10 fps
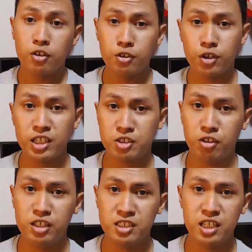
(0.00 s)
You guys
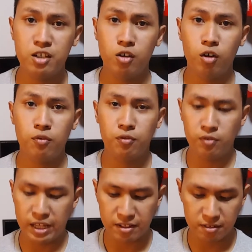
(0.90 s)
got this thing of
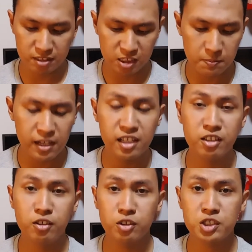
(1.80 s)
like
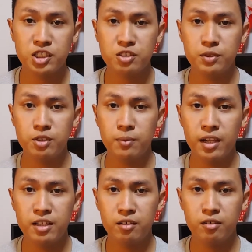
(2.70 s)
smelling your shirts when you buy it.